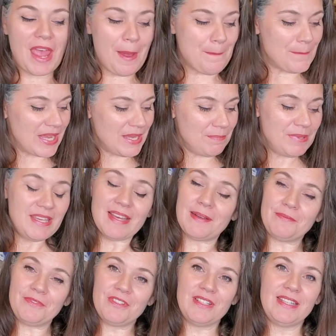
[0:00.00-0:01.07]
might be
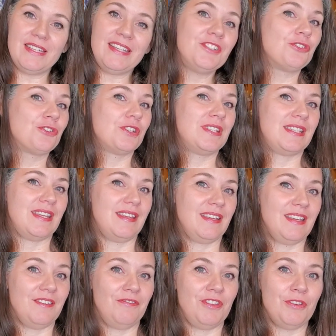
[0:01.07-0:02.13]
helpful and interesting
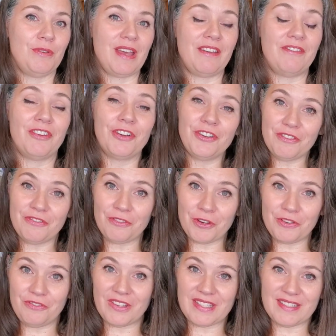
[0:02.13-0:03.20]
if you have heard of
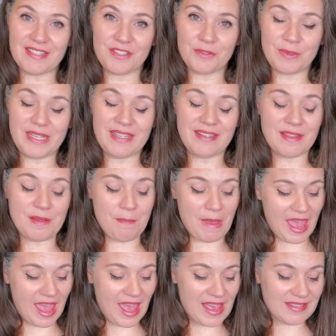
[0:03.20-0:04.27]
Rowan Felted Tweed in the
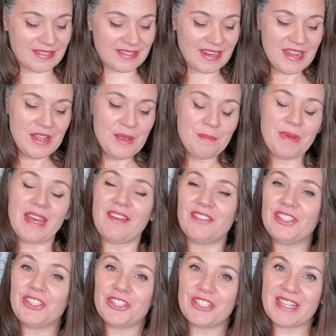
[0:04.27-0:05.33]
past but
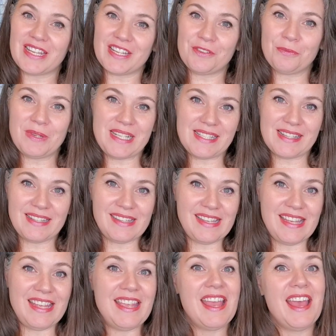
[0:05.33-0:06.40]
haven't looked at it
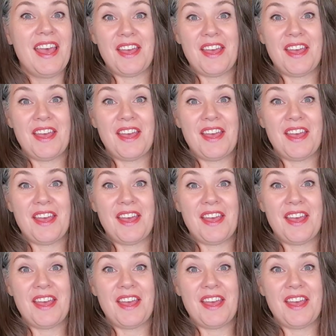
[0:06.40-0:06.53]
recently.